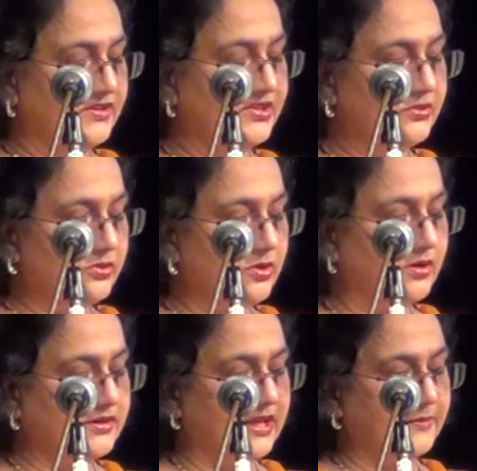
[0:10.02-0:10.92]
She could
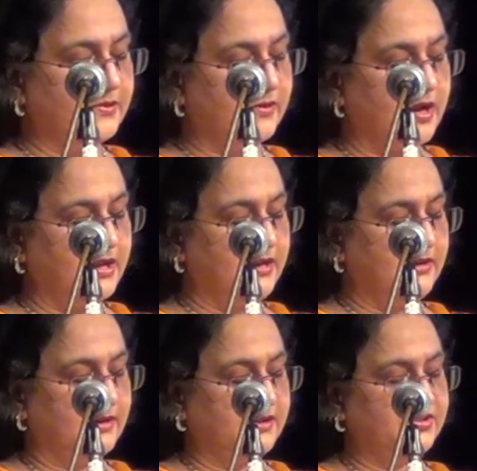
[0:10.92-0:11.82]
not help
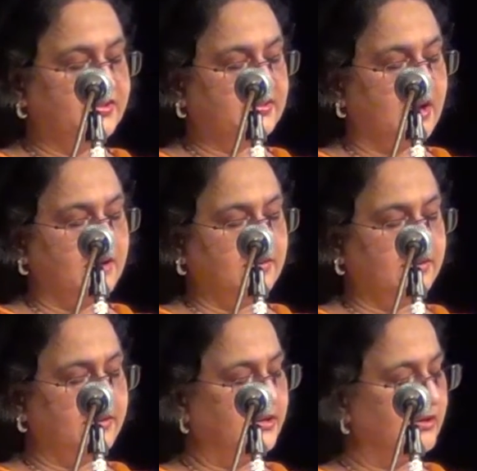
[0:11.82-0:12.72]
crying as she scoured
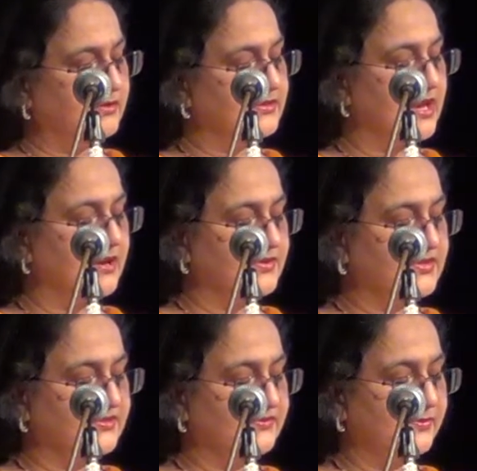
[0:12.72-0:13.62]
her in-law's
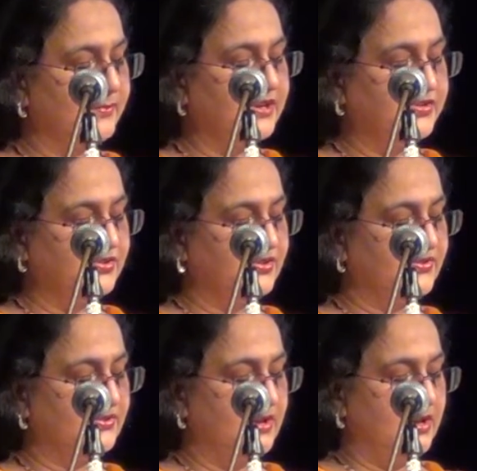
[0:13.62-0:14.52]
house for pages
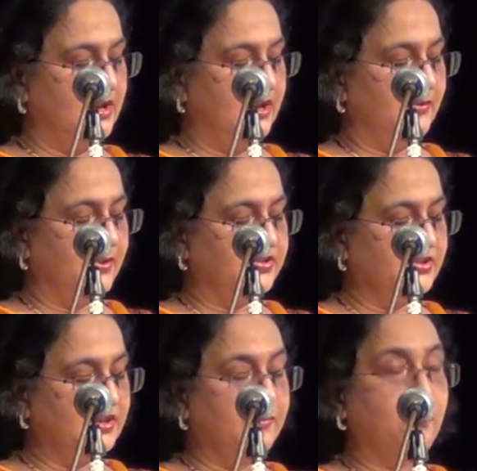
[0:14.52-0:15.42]
where
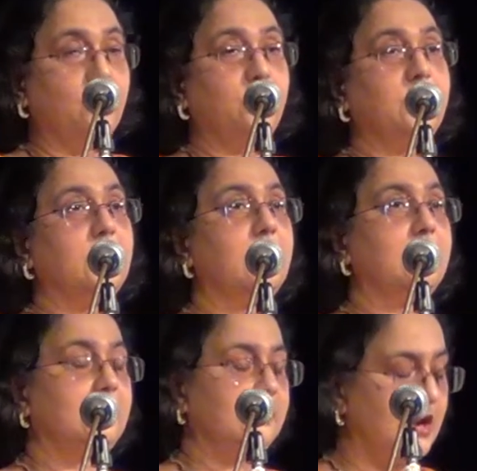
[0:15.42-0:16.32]
she had poured
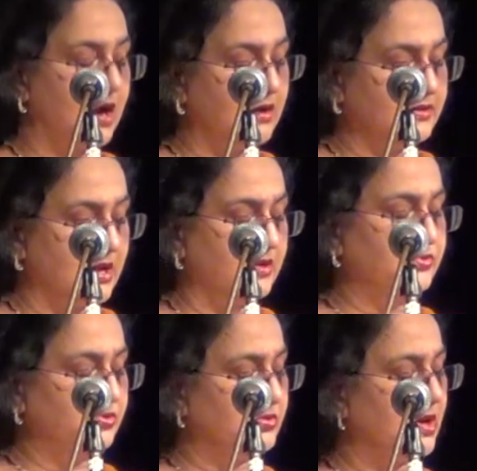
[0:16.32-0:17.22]
her heart
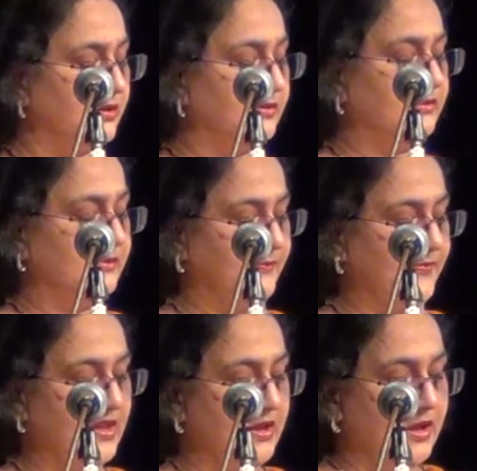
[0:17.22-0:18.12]
out to Anand.
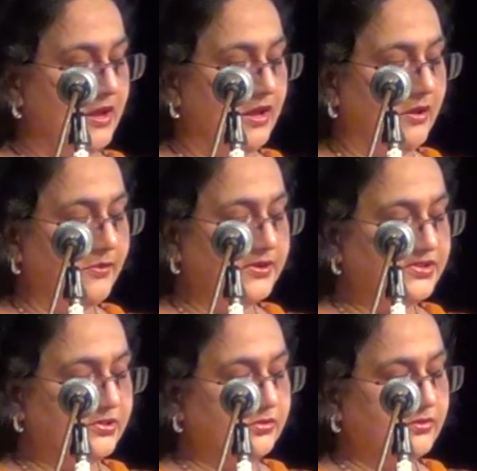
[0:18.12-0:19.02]
When
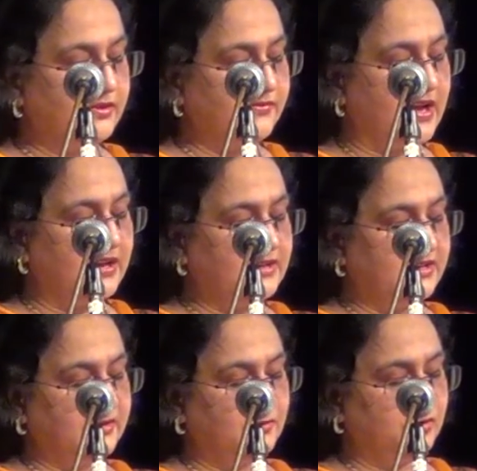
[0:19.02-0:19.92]
she could not find
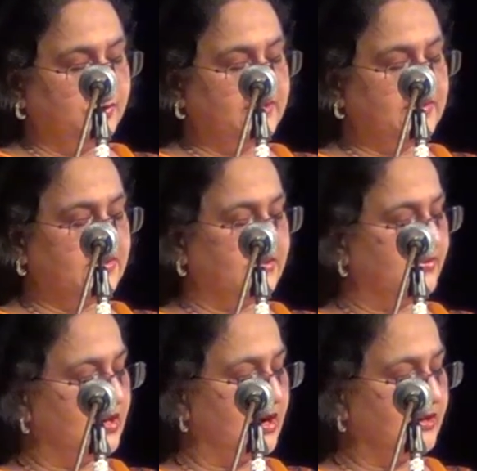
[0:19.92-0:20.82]
any more pieces of
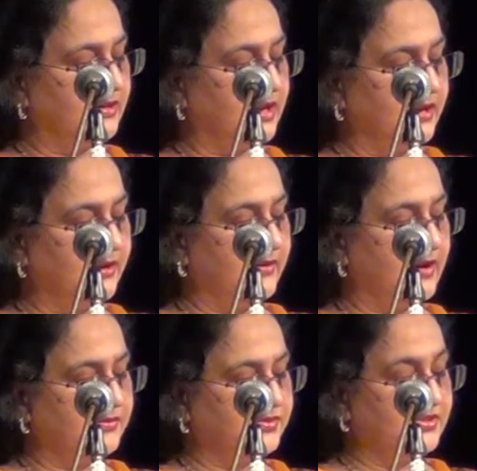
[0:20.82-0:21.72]
her heart lying
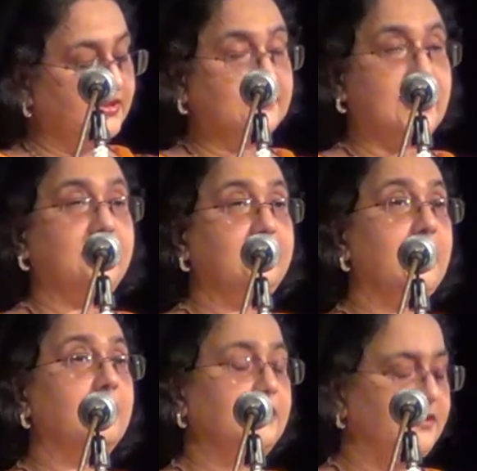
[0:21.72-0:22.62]
around, she sat
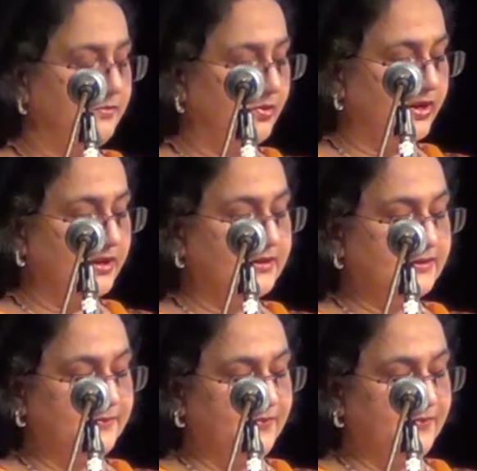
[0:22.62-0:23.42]
down and prayed.